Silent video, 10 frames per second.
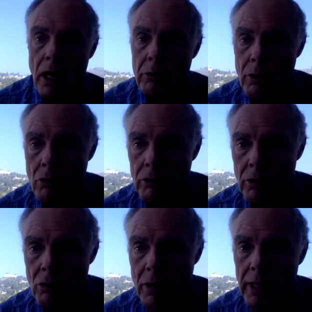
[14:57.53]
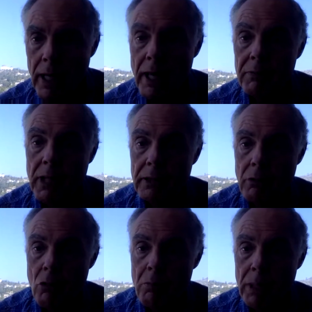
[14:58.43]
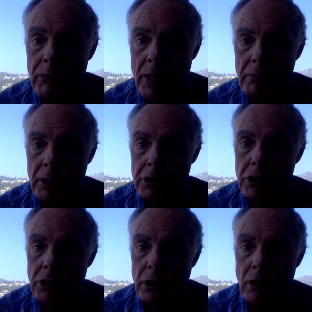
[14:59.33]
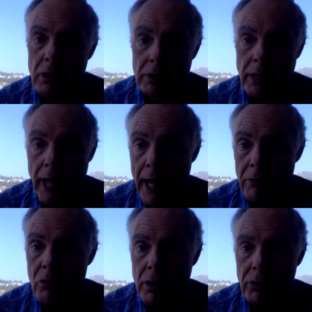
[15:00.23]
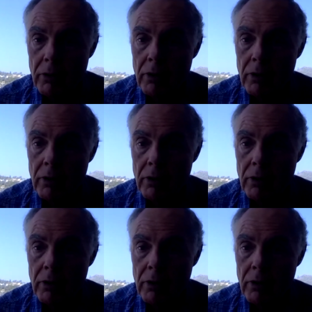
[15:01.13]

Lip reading: Crystal is saying, I haven't had to spend that much on gas either.